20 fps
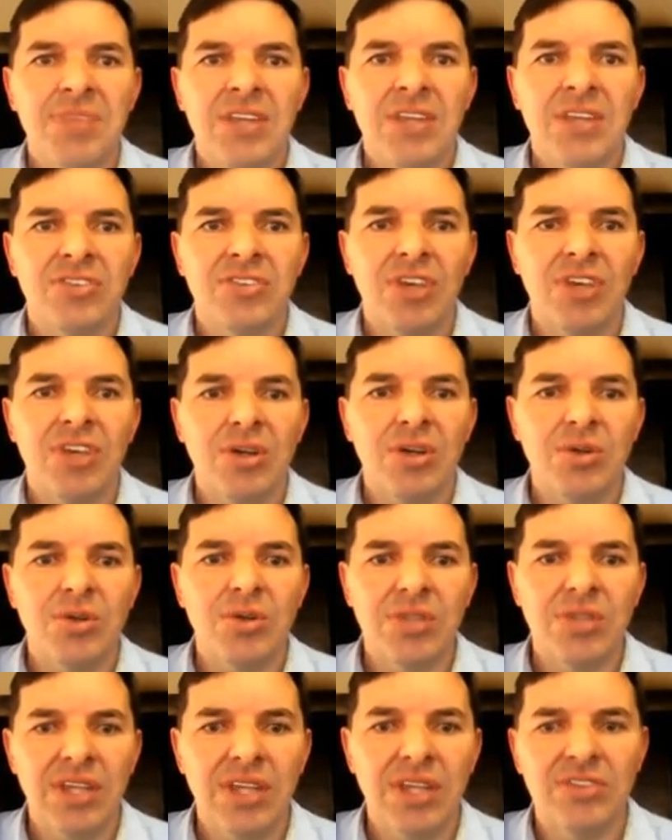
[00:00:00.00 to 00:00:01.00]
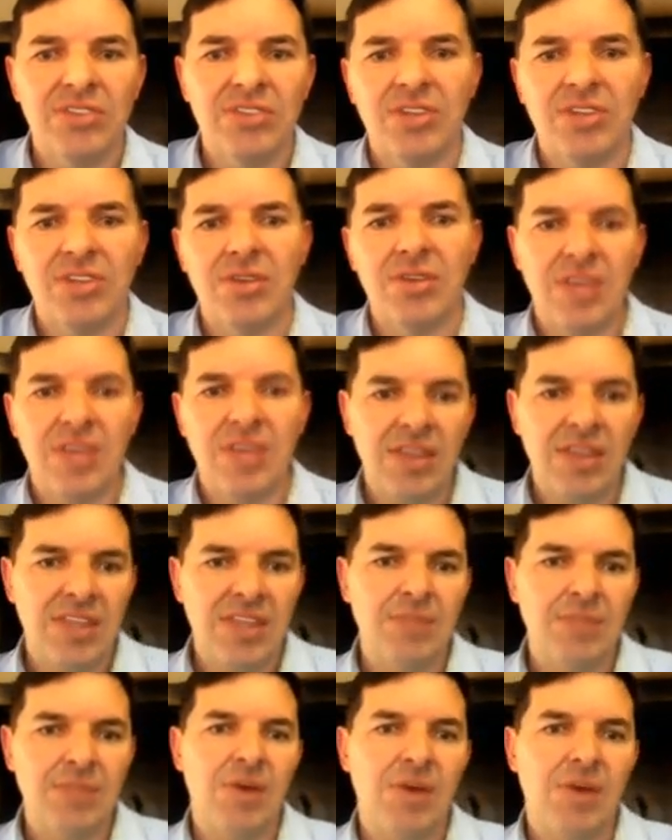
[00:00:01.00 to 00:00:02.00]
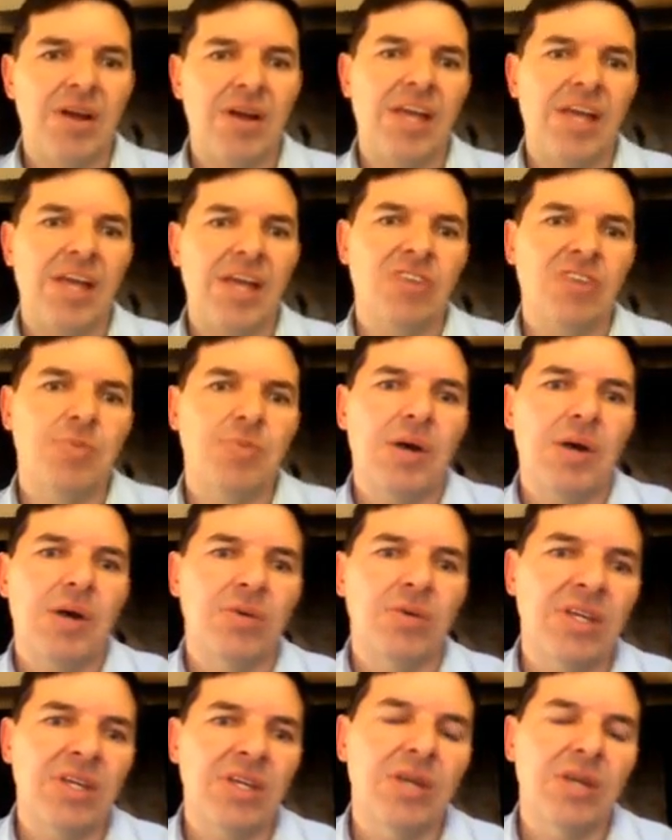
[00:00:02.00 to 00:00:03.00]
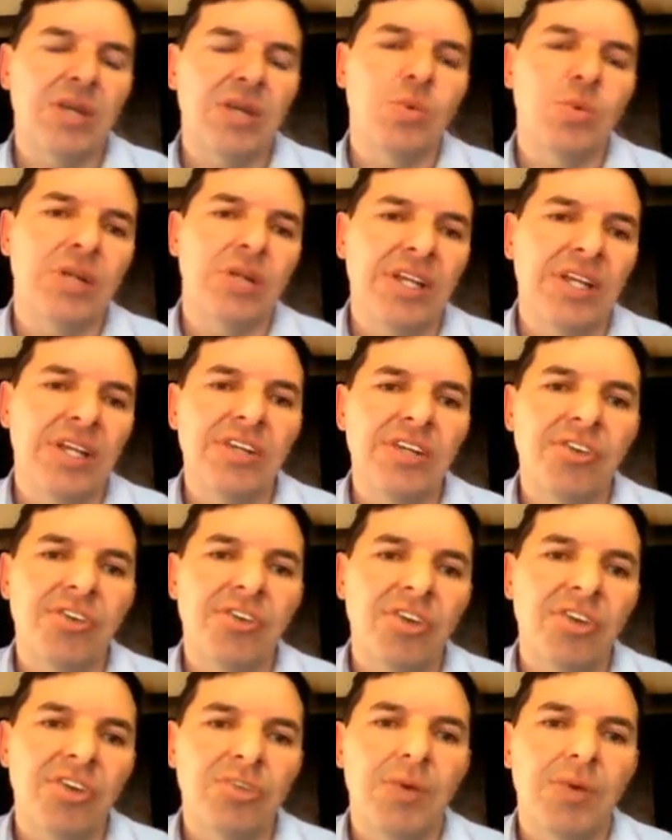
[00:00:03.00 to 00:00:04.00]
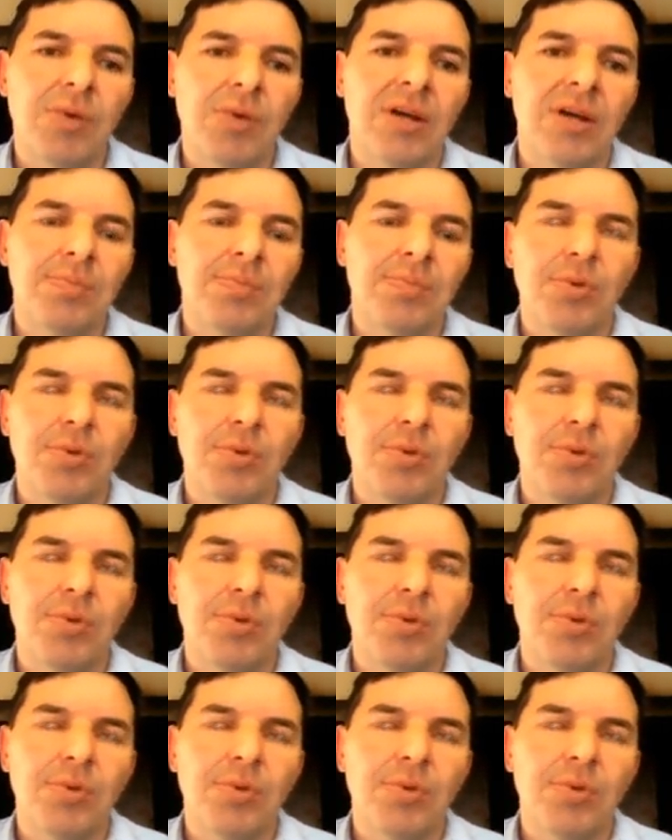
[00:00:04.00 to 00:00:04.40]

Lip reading: So yes, so and then my hash power here will increase by